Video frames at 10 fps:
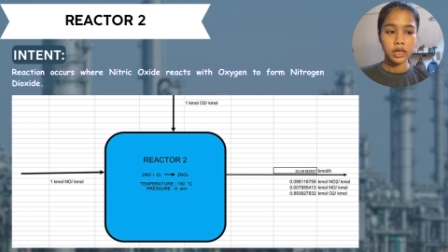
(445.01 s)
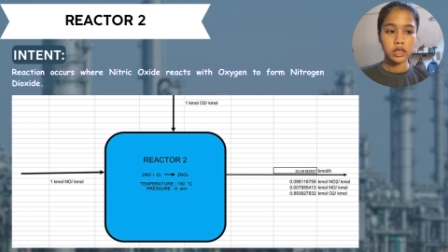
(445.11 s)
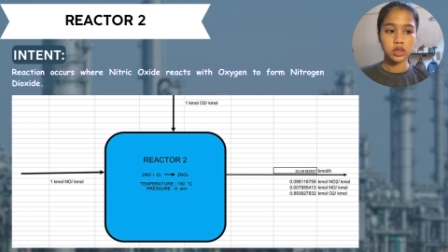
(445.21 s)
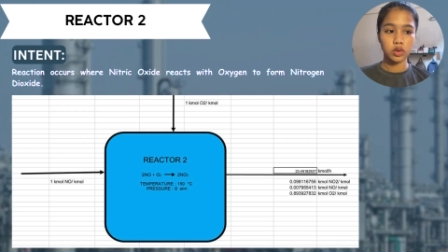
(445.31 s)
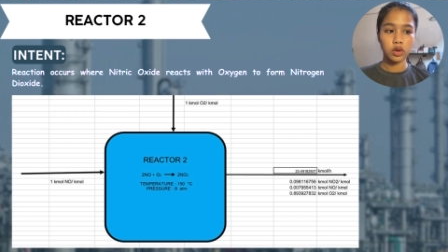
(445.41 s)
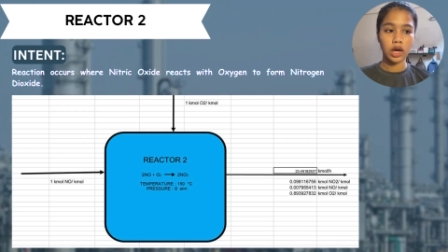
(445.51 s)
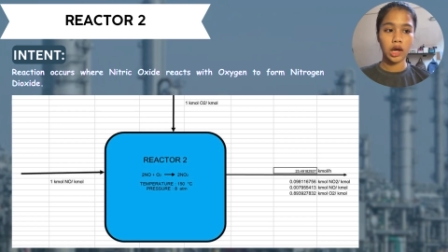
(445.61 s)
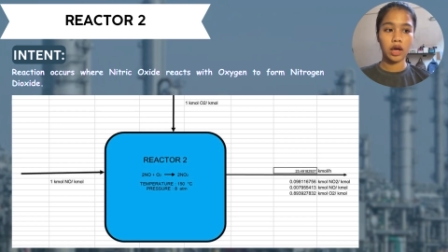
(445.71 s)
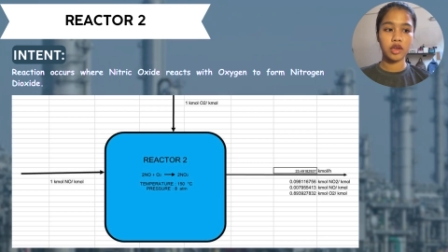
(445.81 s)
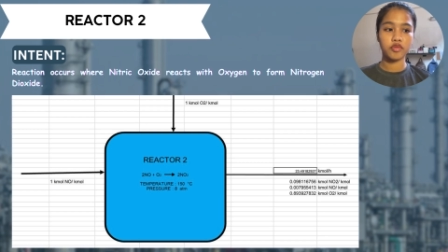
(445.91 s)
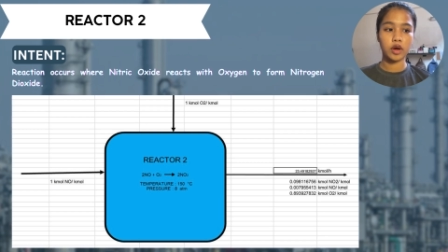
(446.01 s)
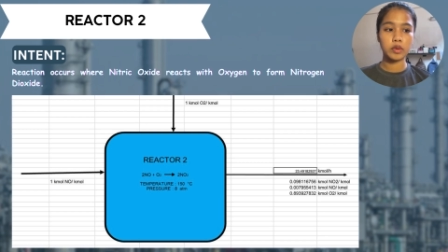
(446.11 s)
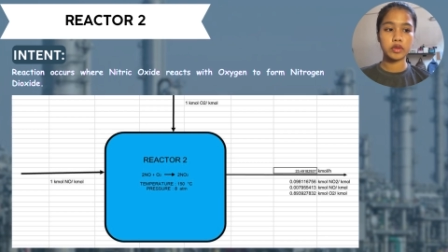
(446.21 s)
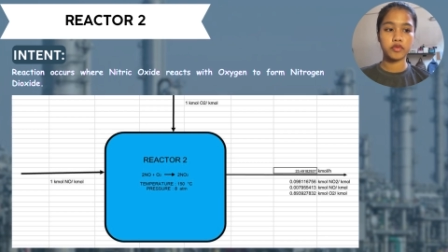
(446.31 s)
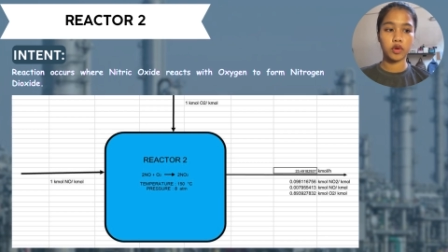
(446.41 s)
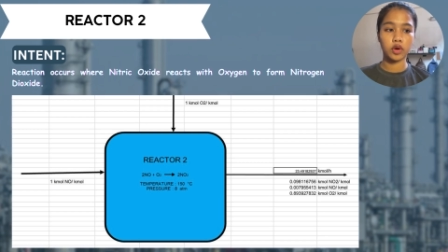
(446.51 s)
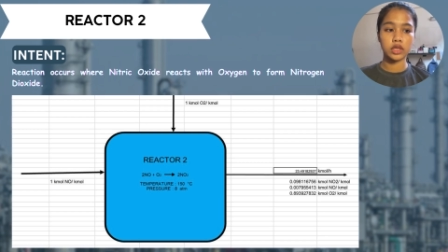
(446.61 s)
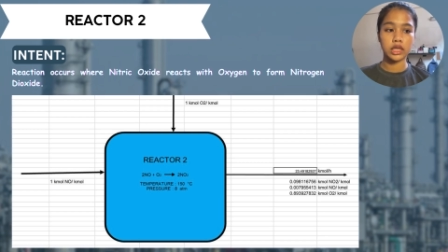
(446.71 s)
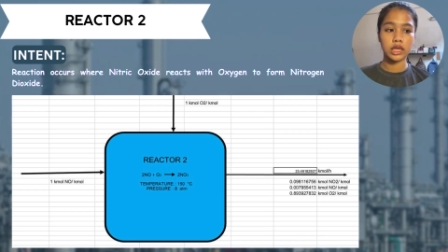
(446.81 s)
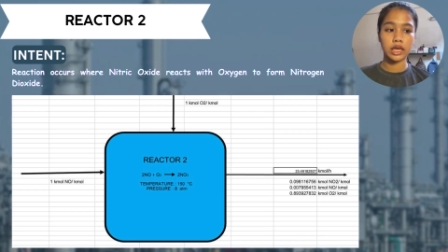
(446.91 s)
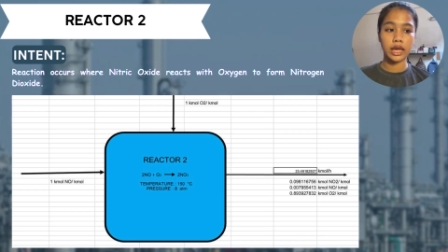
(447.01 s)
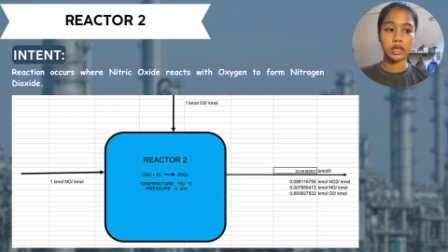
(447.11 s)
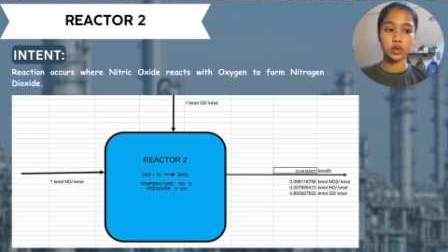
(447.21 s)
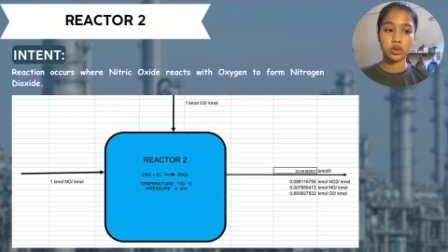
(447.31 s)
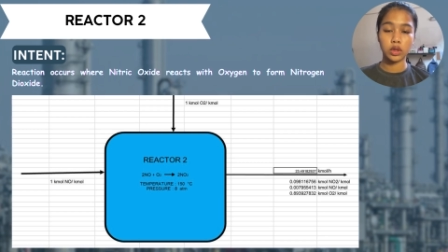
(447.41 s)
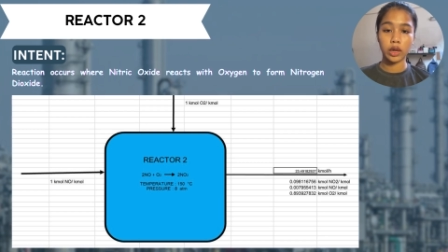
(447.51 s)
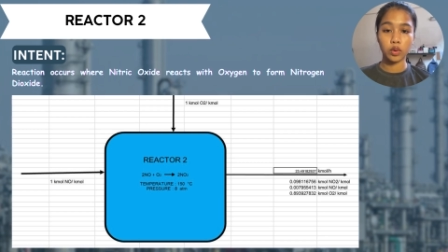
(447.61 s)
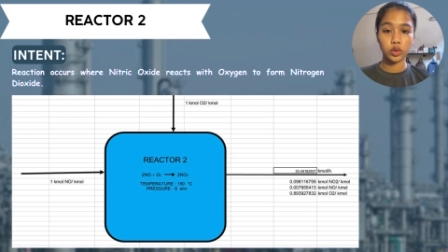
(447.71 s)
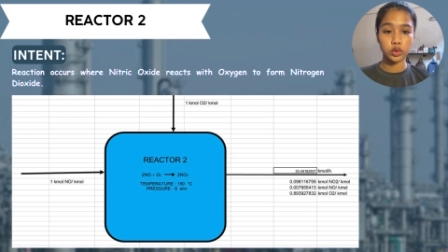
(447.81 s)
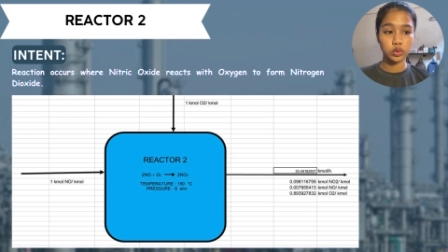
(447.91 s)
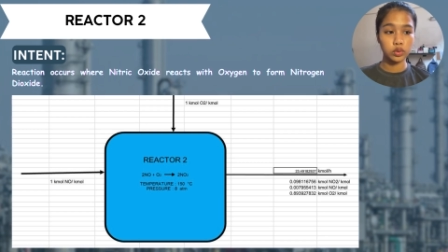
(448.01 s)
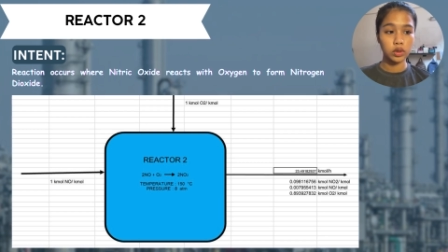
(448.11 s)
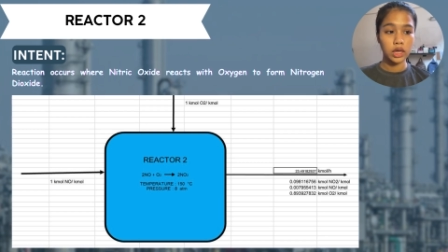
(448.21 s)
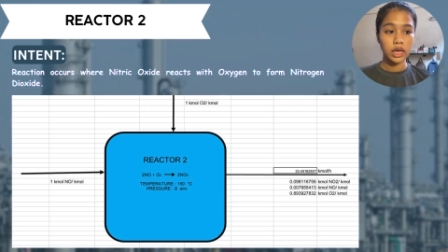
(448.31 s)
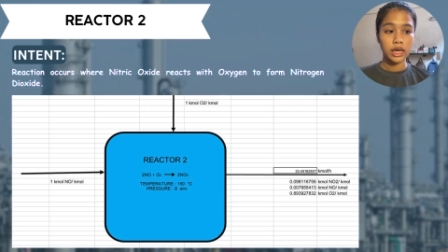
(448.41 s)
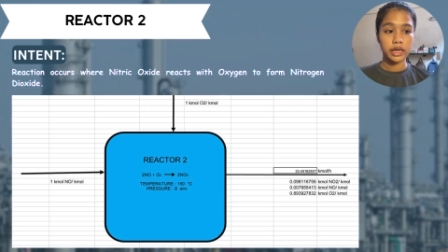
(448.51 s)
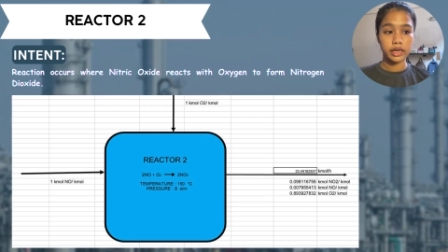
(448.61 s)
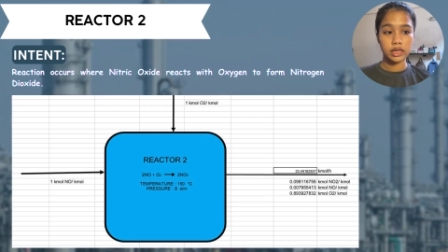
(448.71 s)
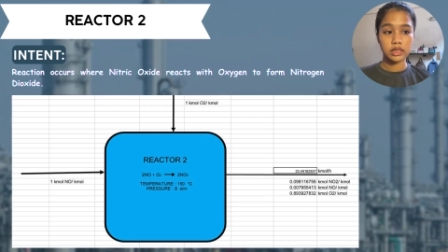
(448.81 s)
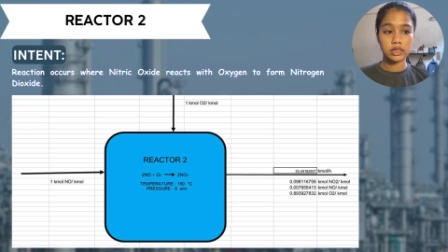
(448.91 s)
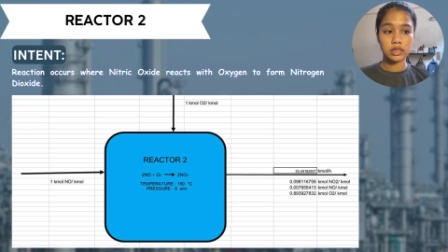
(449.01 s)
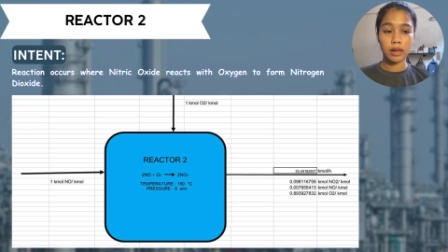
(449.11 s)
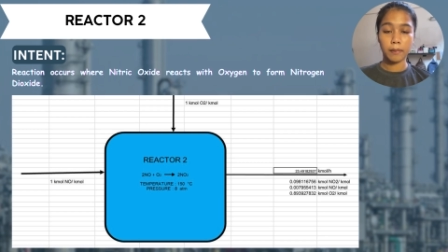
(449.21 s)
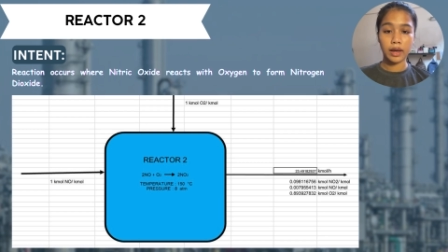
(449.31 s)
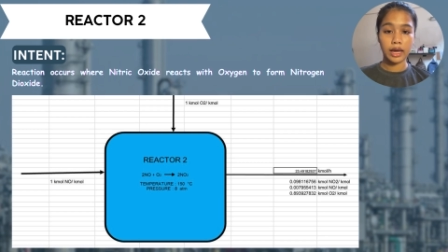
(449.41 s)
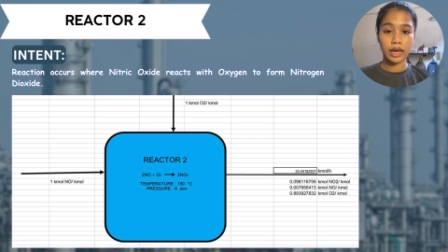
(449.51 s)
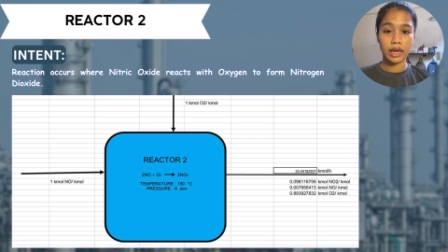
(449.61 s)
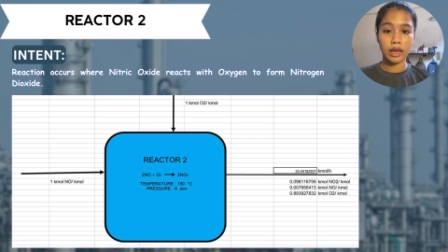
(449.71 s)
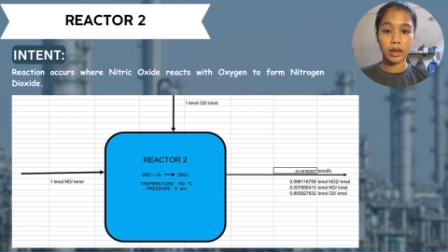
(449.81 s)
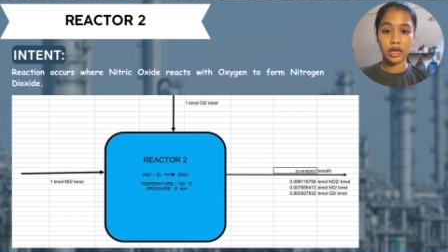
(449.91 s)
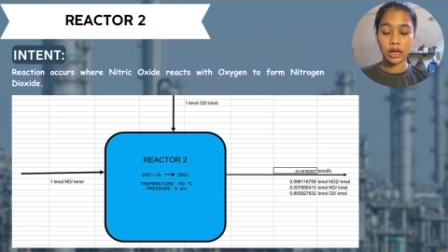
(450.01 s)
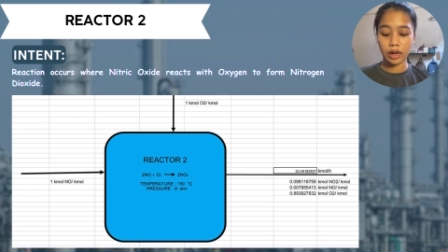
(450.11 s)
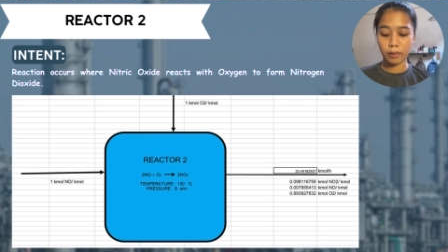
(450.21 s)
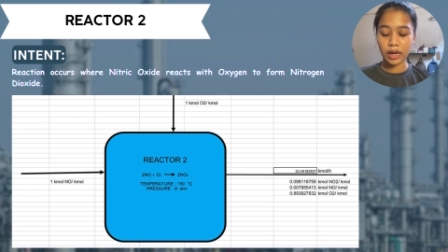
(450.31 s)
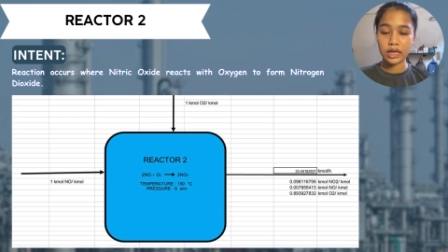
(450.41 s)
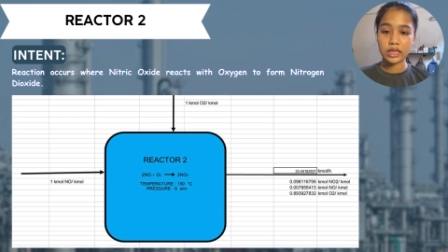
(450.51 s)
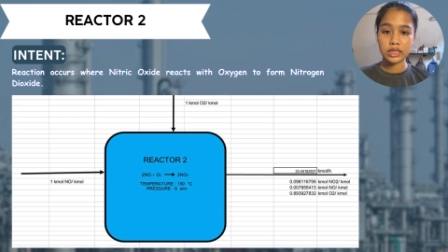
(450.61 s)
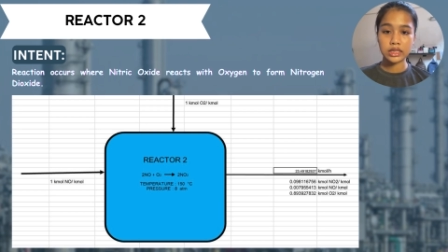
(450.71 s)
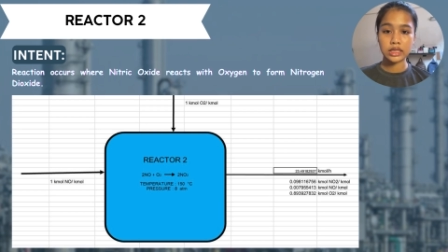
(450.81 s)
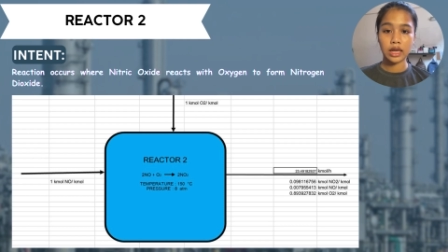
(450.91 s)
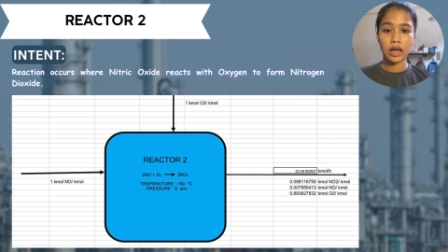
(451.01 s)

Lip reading: So how I found for the NO2 is by minus